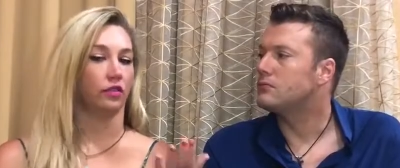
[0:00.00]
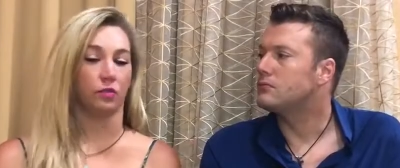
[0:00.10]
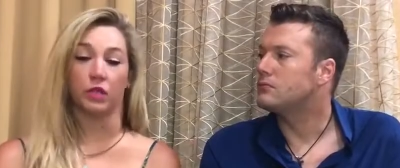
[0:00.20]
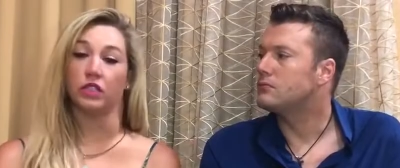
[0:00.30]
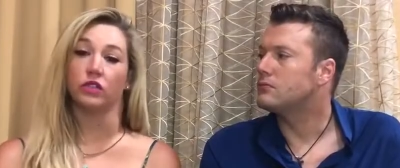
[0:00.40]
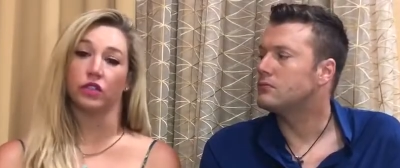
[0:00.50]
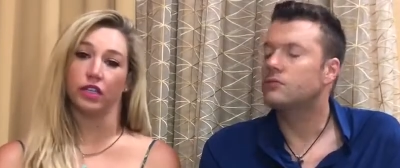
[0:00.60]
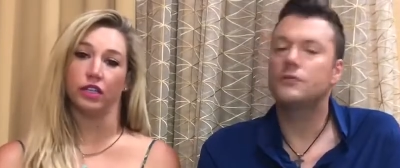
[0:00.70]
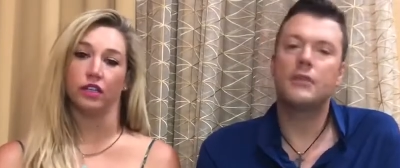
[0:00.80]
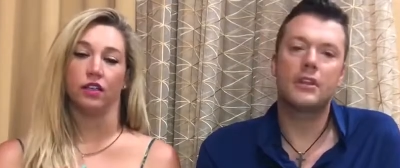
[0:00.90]
Speaker 1: in
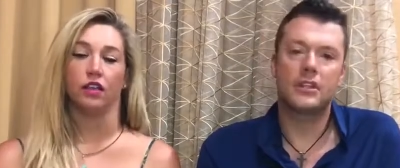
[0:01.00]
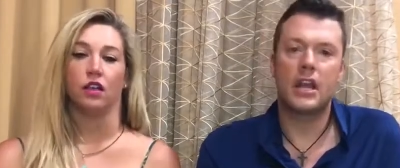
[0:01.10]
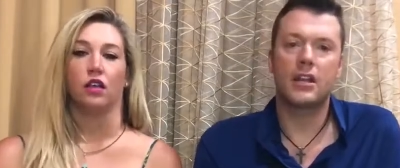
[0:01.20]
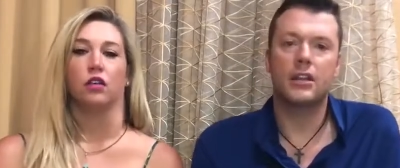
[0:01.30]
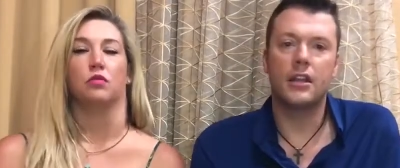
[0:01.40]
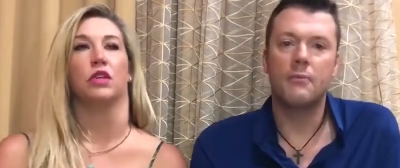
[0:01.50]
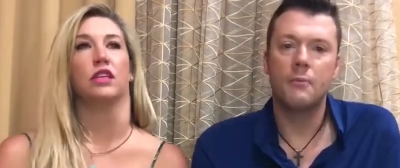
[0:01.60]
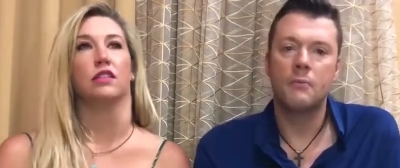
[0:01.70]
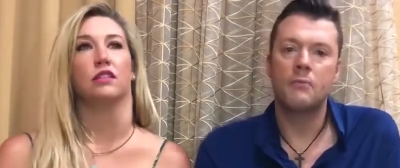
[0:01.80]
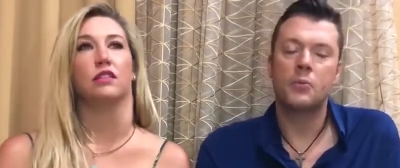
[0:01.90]
misery. Exactly.
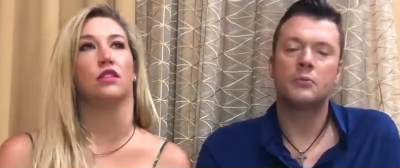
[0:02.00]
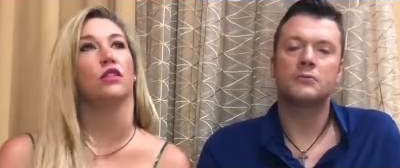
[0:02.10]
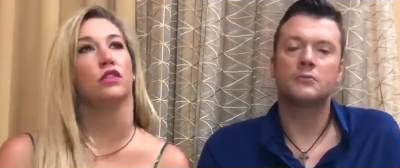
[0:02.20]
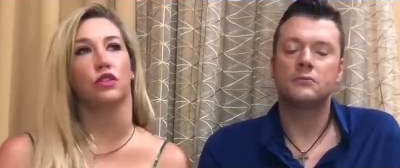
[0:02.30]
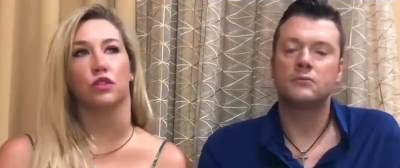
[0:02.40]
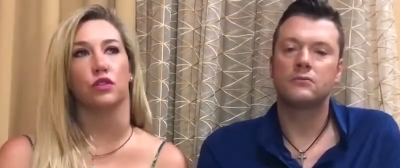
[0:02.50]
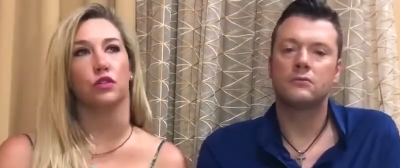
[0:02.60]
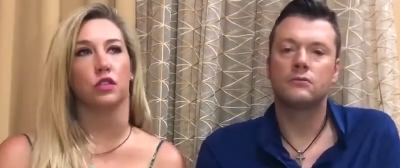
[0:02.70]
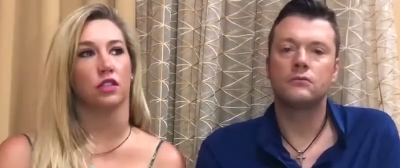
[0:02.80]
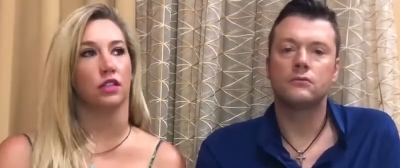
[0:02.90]
Because you can
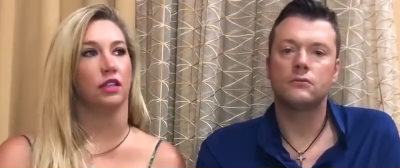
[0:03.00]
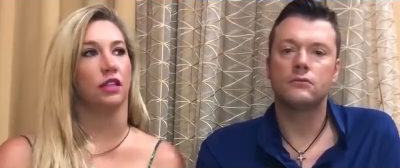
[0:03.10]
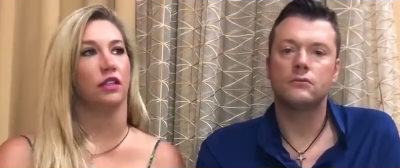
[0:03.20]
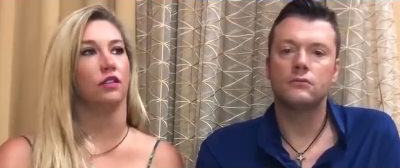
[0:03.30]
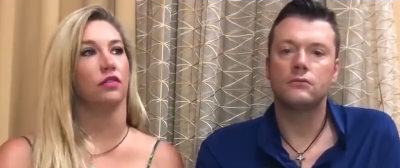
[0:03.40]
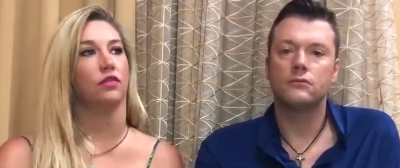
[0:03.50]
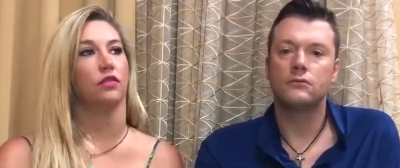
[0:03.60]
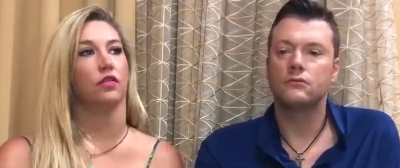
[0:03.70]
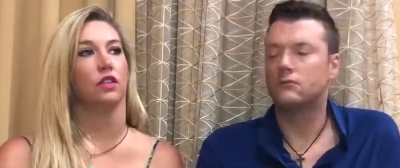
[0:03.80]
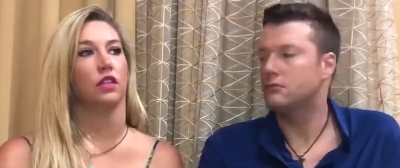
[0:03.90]
choose to live
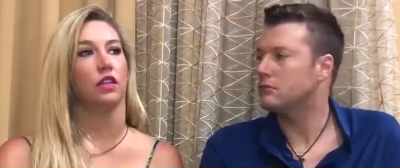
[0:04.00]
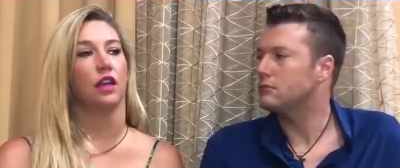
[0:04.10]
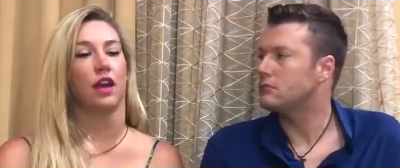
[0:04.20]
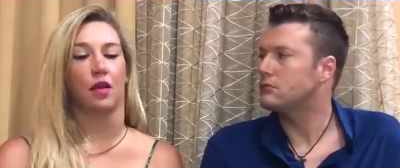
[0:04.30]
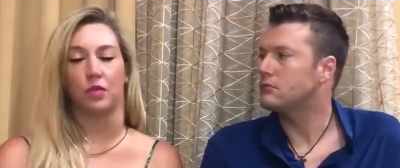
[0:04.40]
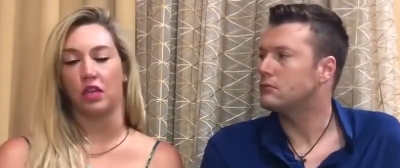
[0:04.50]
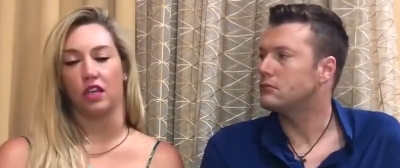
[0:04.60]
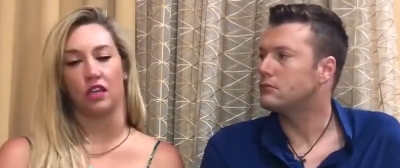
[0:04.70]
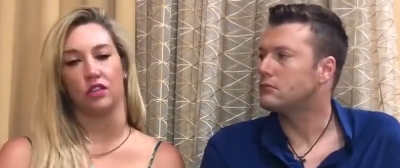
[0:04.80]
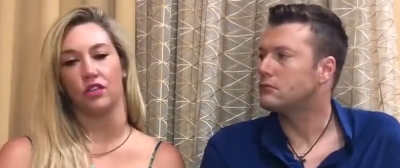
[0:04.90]

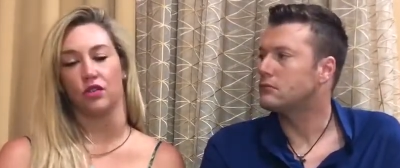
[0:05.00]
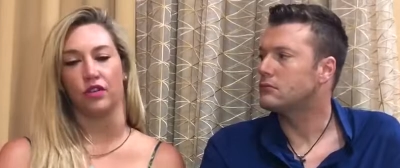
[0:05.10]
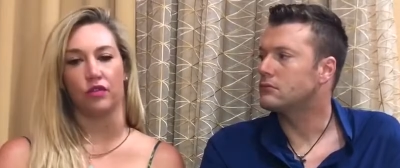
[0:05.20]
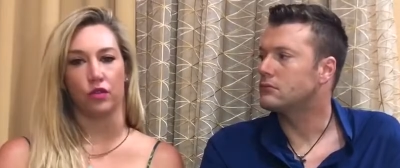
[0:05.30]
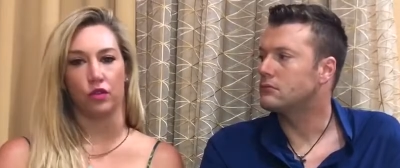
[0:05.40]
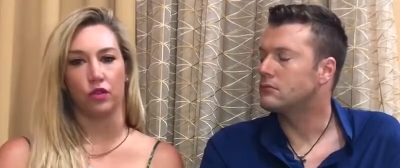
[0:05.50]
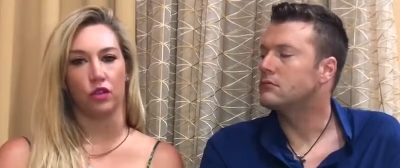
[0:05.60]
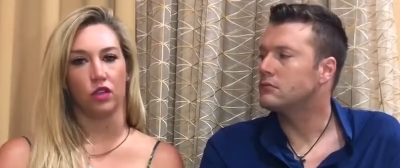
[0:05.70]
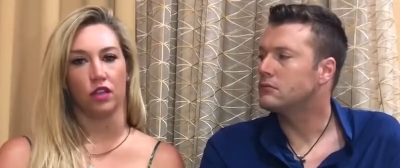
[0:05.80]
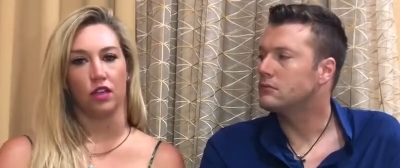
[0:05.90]
happy and joyful
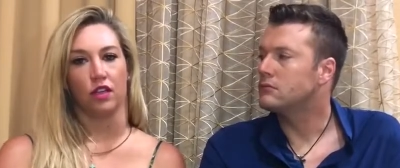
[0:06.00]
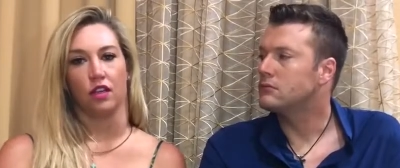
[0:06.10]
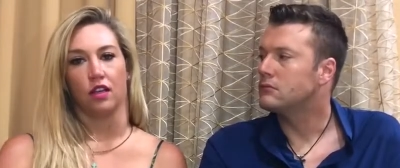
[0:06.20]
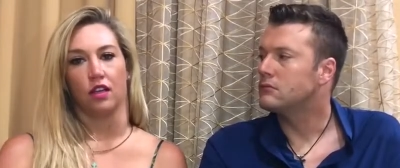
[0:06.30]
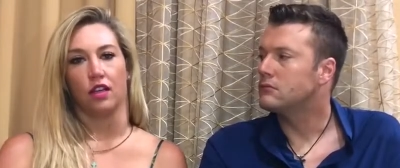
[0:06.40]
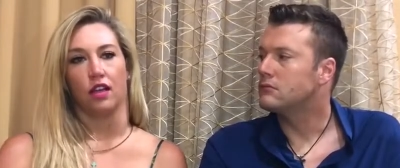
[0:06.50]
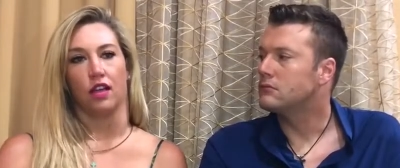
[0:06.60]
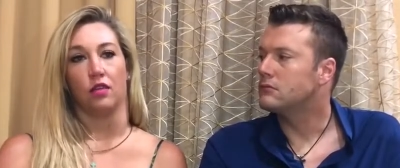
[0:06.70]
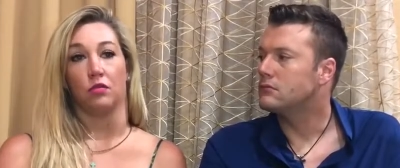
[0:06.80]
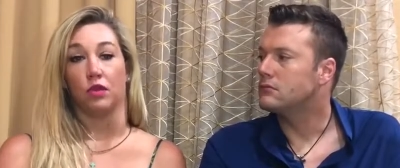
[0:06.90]

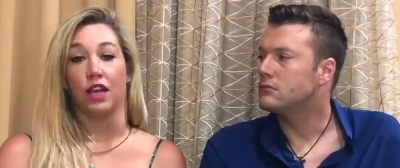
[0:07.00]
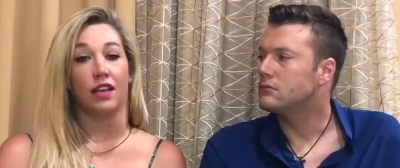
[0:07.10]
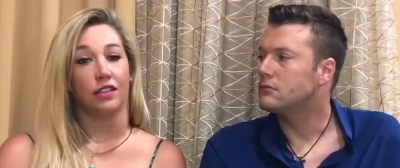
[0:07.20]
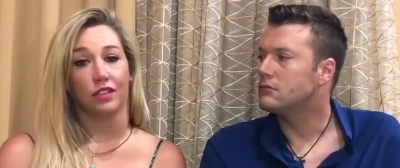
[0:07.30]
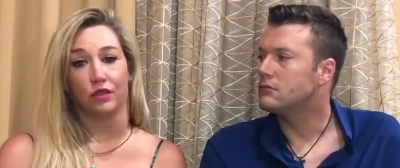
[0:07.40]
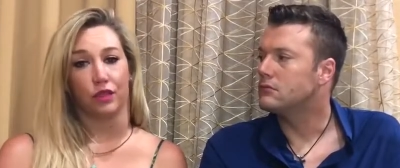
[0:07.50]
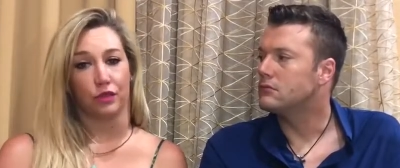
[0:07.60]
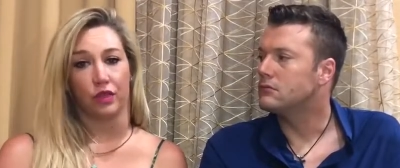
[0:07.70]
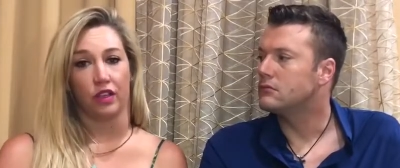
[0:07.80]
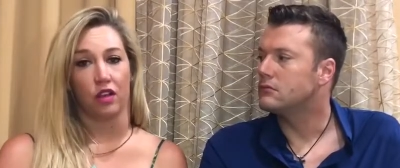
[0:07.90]
and blessed, which
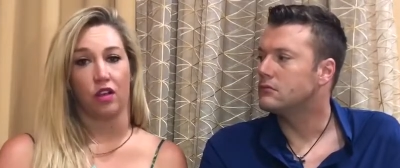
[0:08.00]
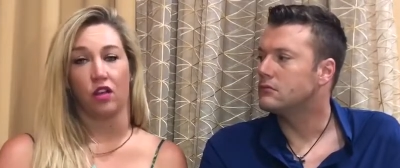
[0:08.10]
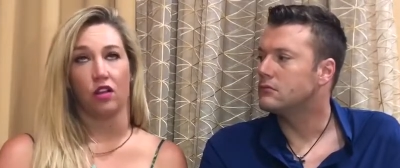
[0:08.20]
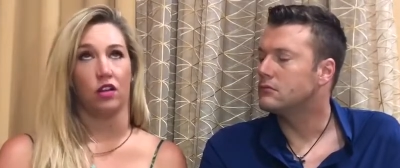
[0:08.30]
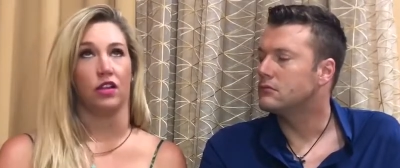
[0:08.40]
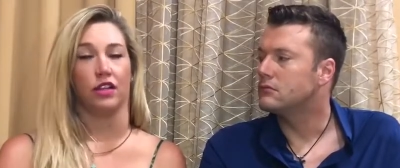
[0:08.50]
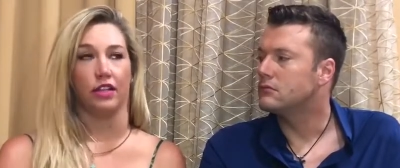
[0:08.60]
we all are